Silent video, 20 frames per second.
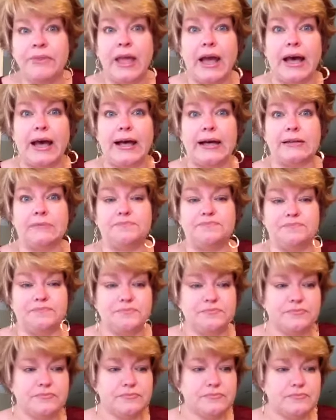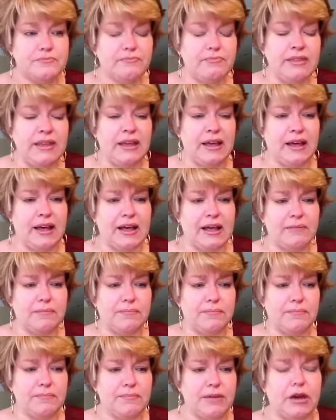you
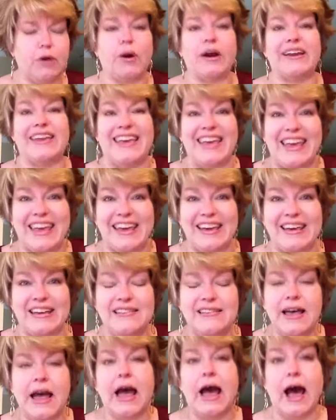know, our kids.